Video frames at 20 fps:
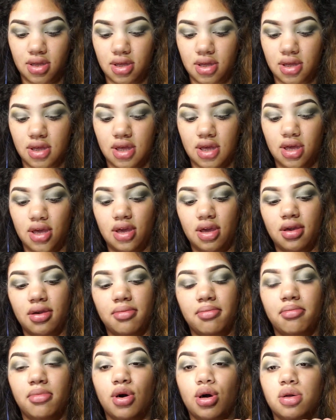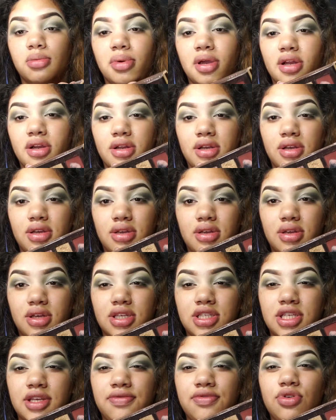and get Mulberry.
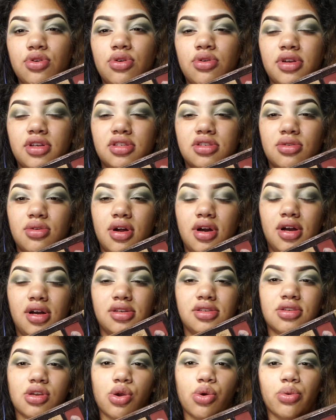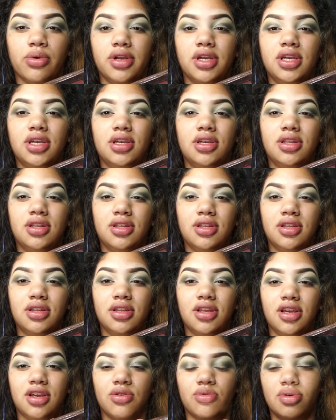Because if you crisscross green
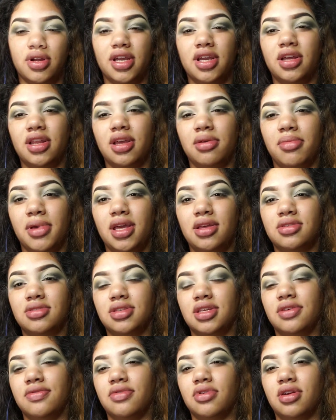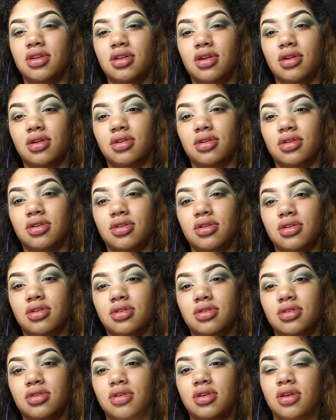and red, it makes even a darker,
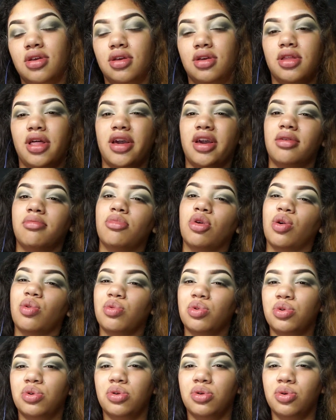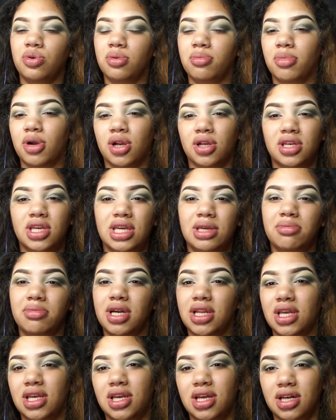like a maroon, murky,
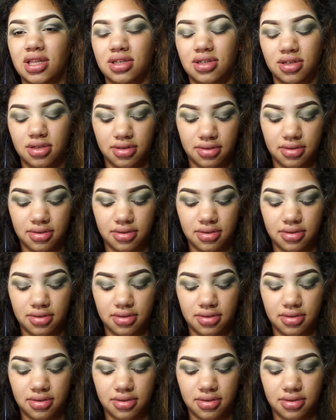muddy color.